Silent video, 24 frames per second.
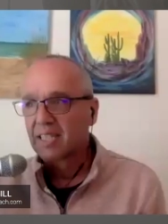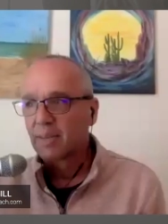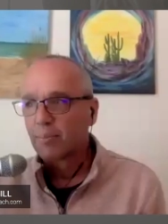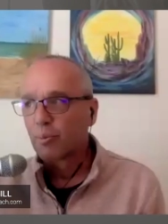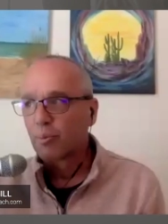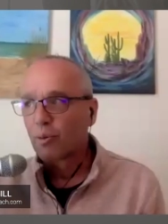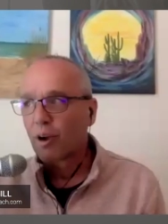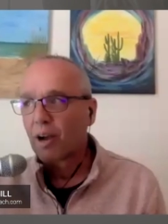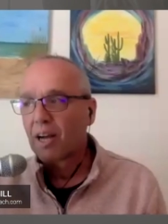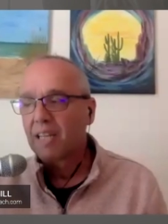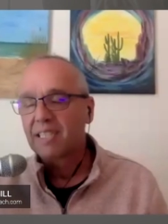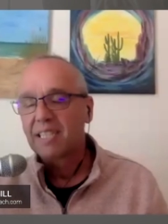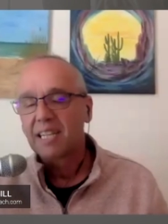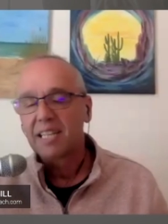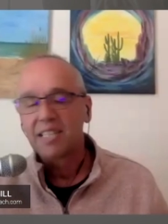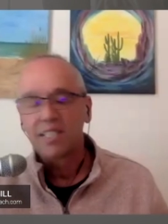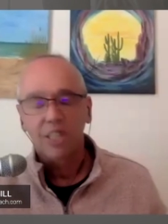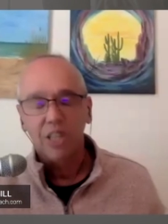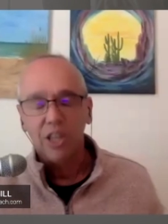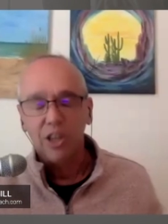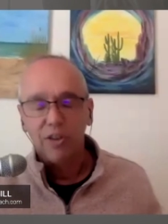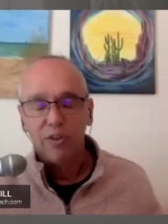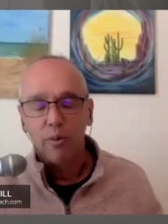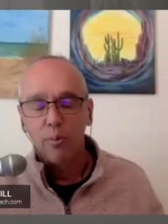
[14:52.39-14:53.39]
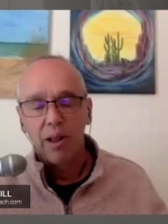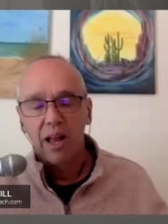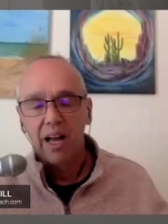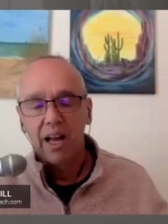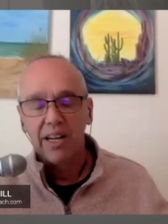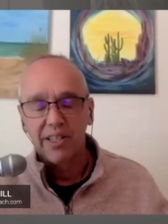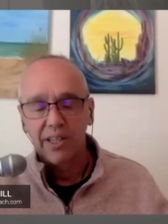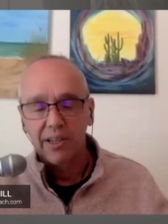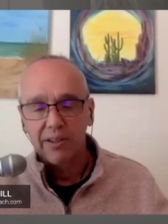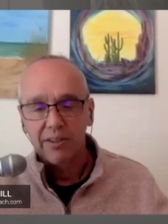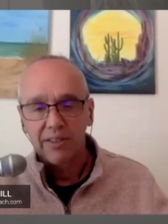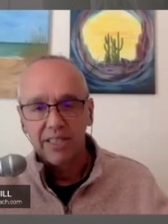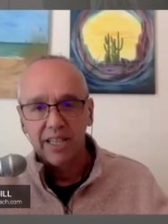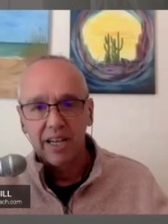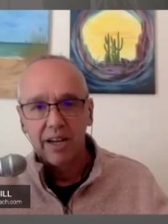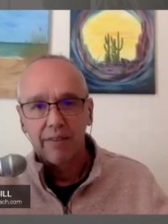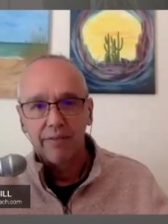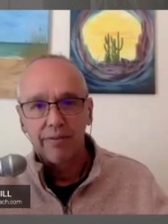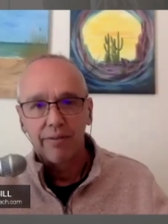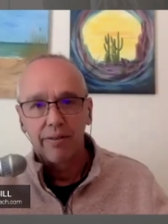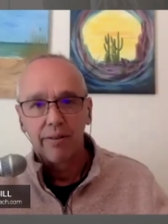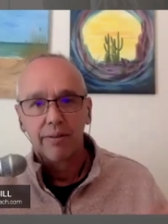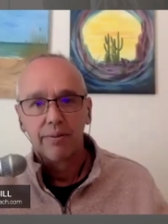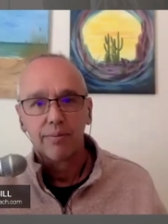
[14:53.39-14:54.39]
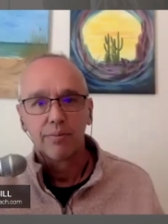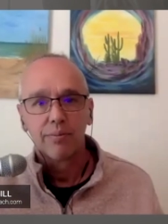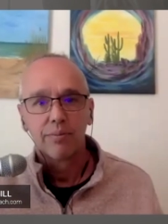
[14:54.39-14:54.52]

is a process that you've applied to yourself.